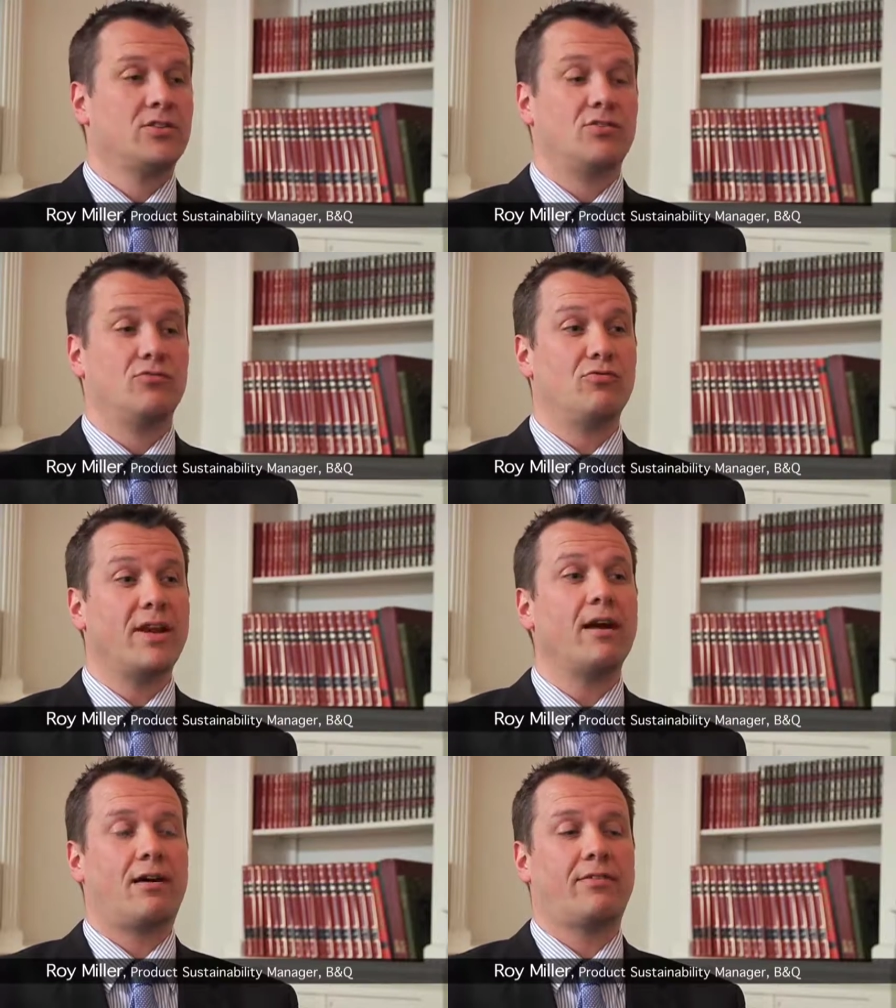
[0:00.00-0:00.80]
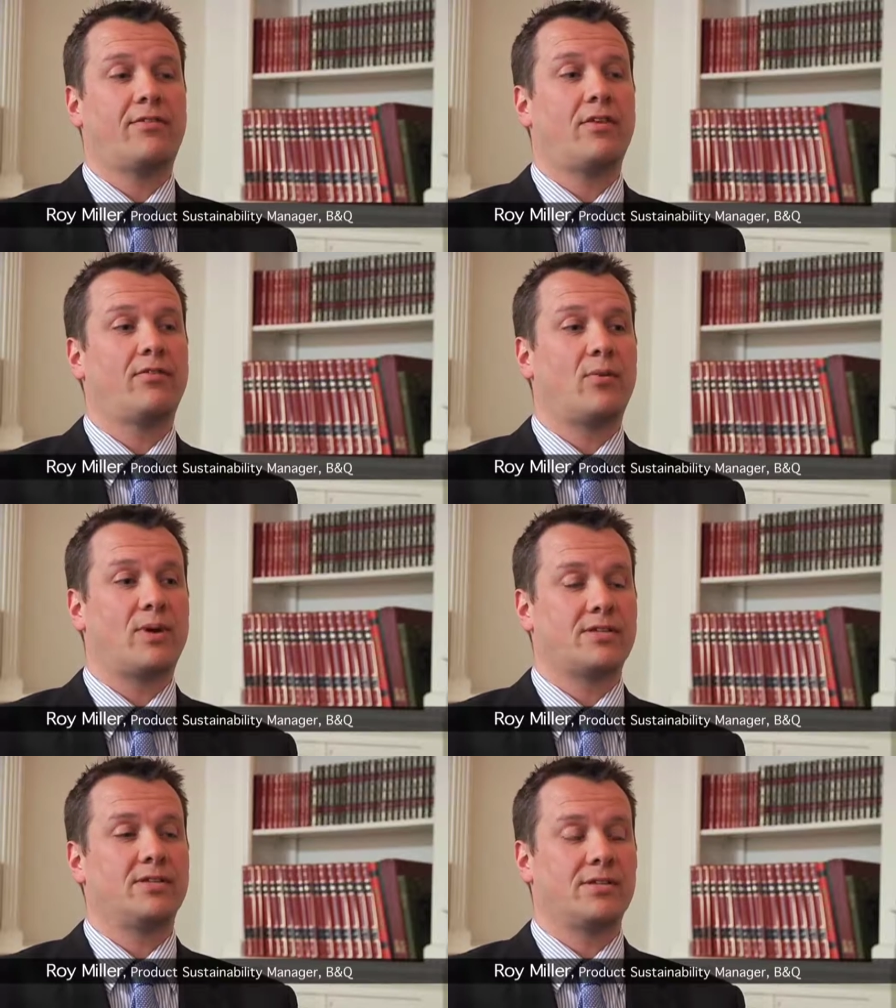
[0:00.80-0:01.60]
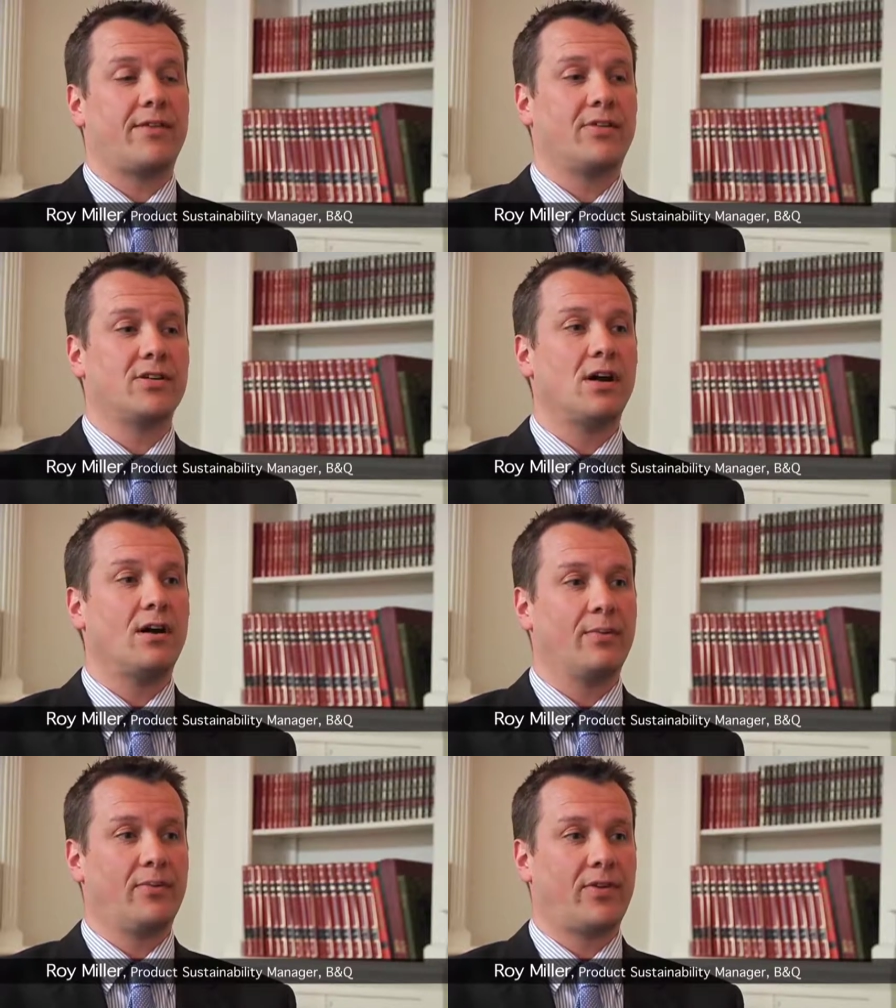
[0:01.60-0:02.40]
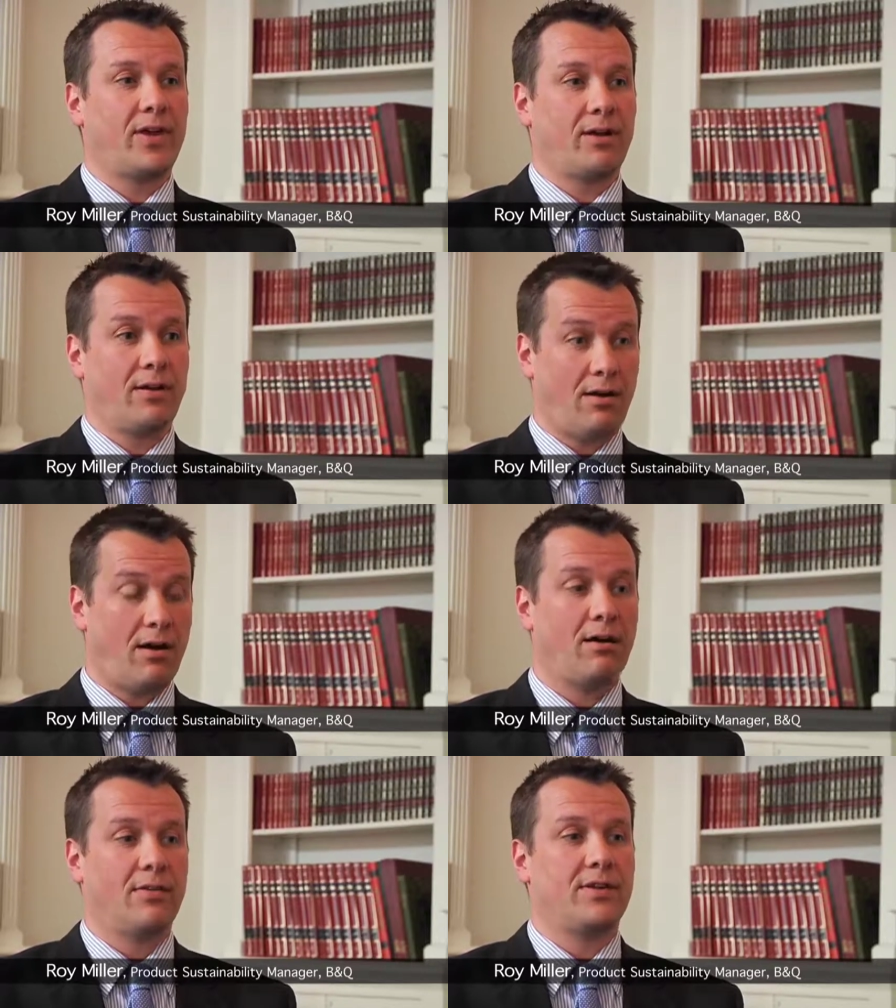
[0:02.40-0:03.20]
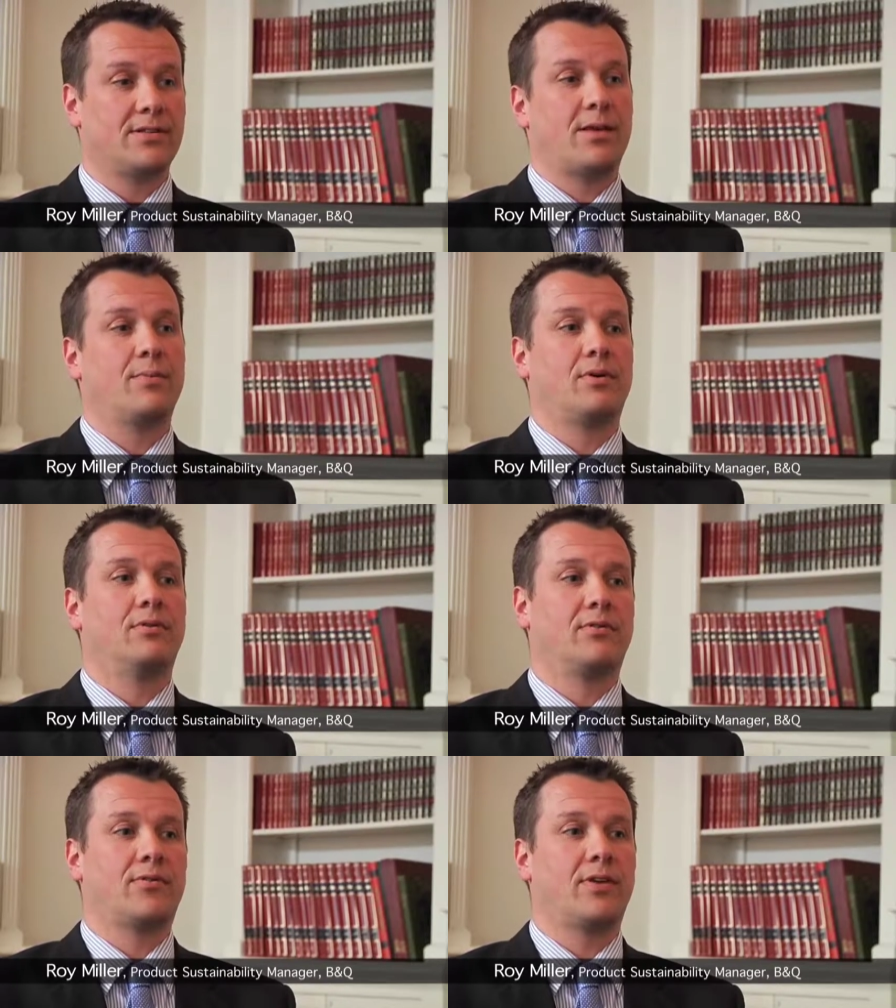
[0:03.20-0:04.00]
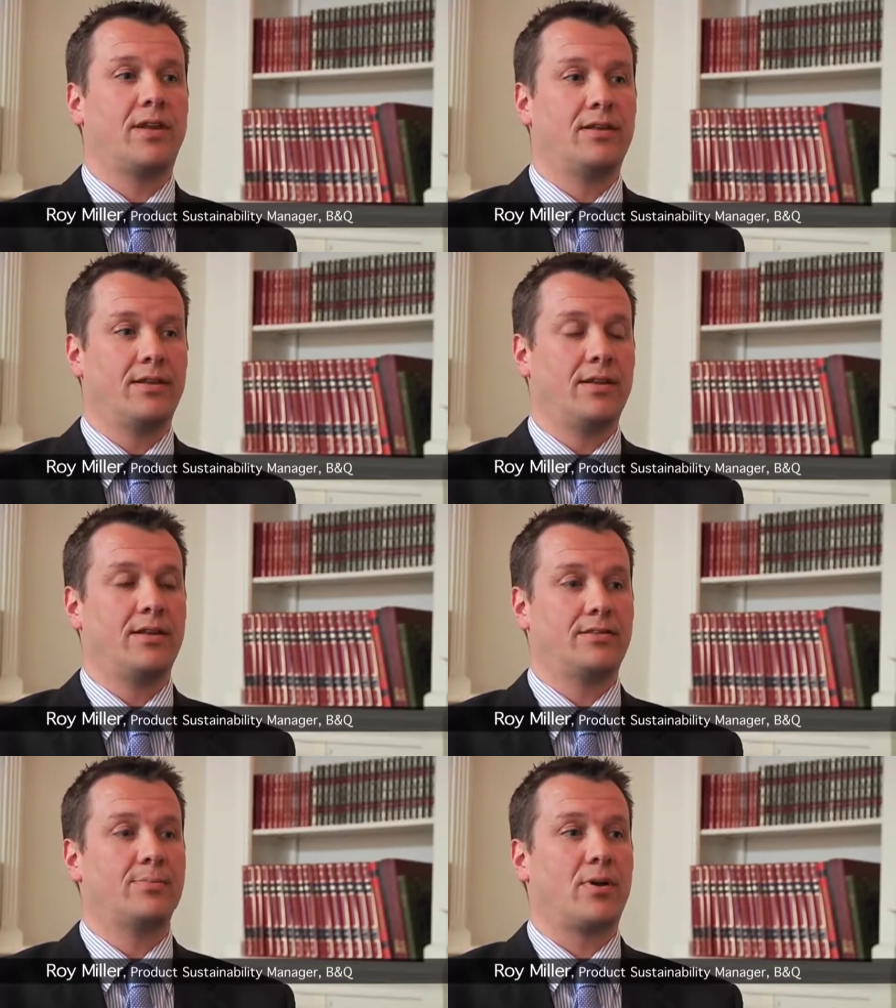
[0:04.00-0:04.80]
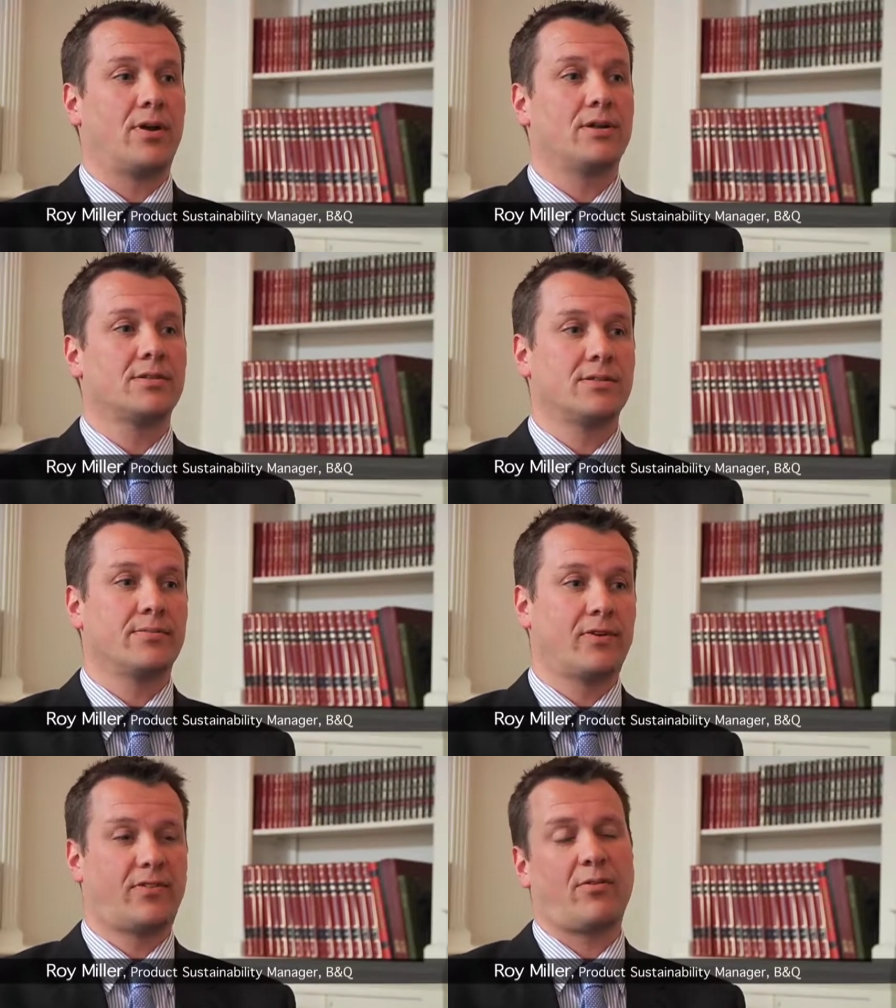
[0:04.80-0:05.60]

to re-ask those questions every time and say, you know, are these chemicals in, in these products? Because